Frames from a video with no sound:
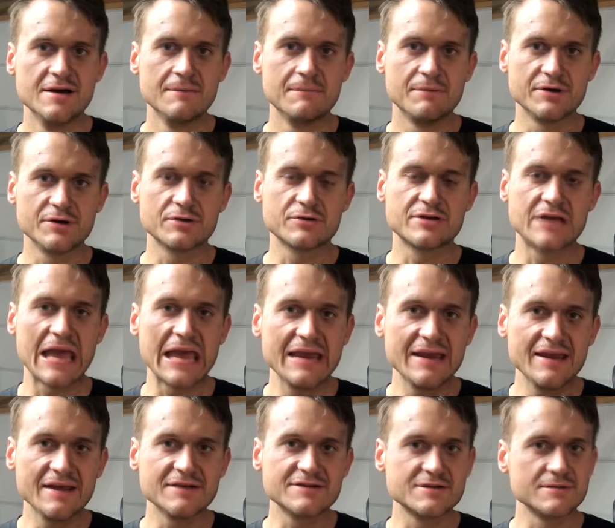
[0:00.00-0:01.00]
but you're
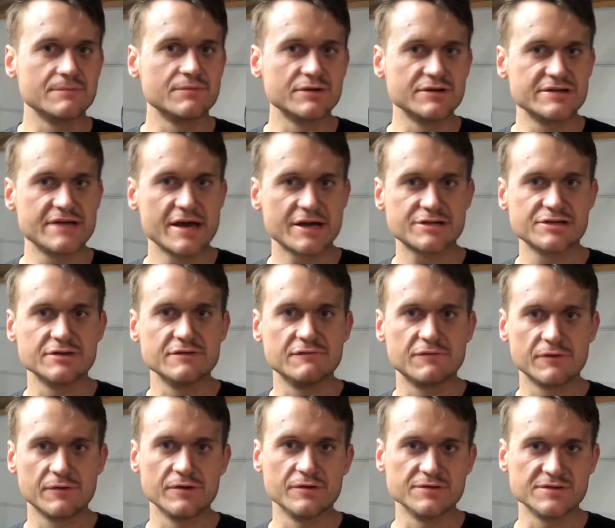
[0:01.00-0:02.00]
gaining some protection
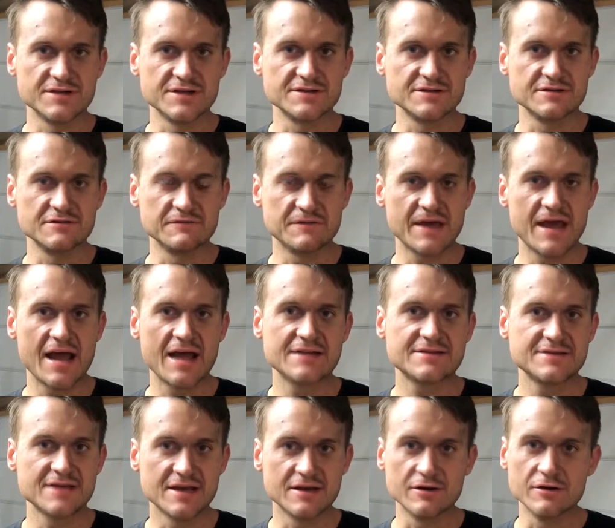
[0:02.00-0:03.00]
for those sensitive
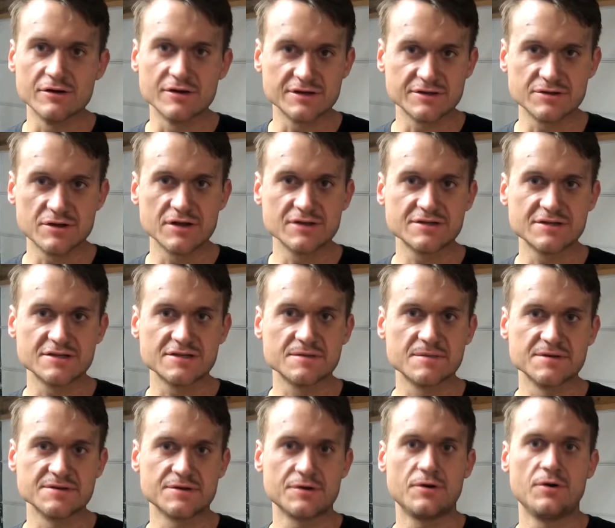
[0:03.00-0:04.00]
cats and your exhaust system as a